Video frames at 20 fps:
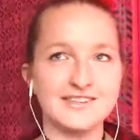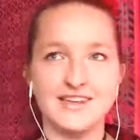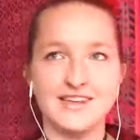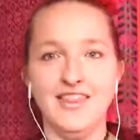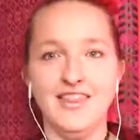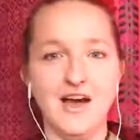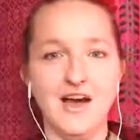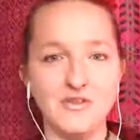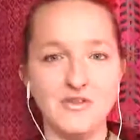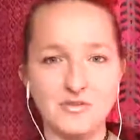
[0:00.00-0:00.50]
And
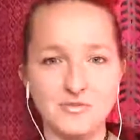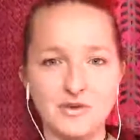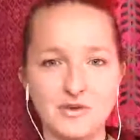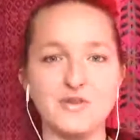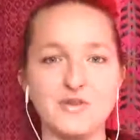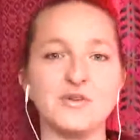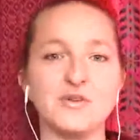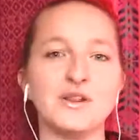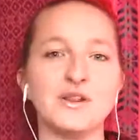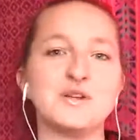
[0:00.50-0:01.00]
that would be a
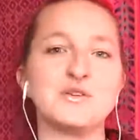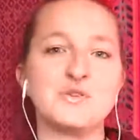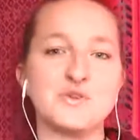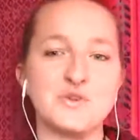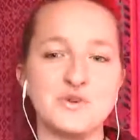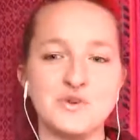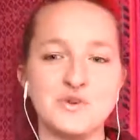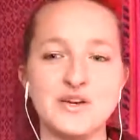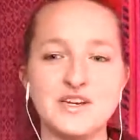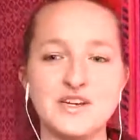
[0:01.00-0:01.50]
really
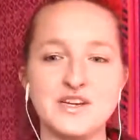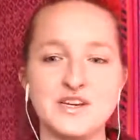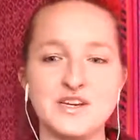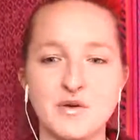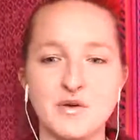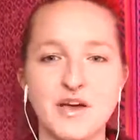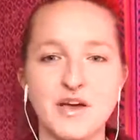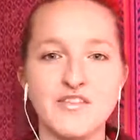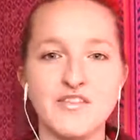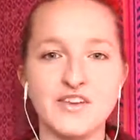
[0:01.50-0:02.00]
true, intimate
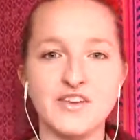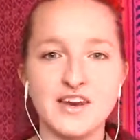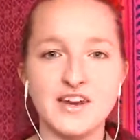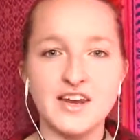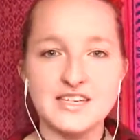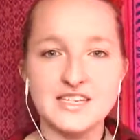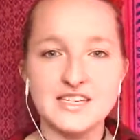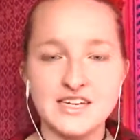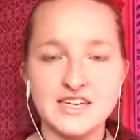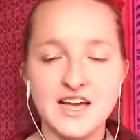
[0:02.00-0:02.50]
way of
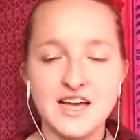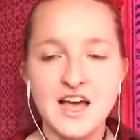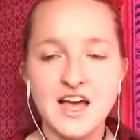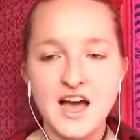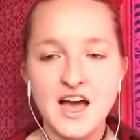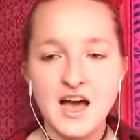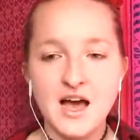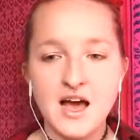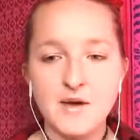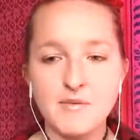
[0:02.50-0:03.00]
connecting,
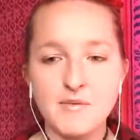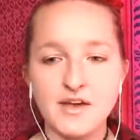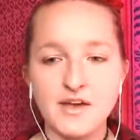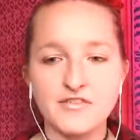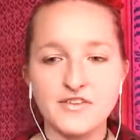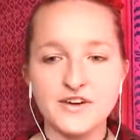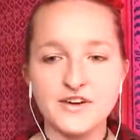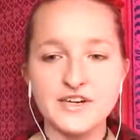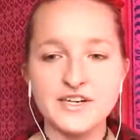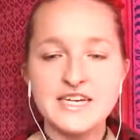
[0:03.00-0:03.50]
I
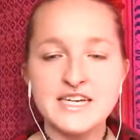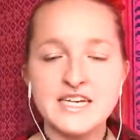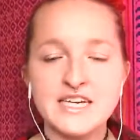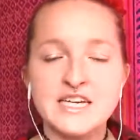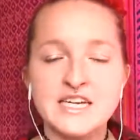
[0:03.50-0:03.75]
feel.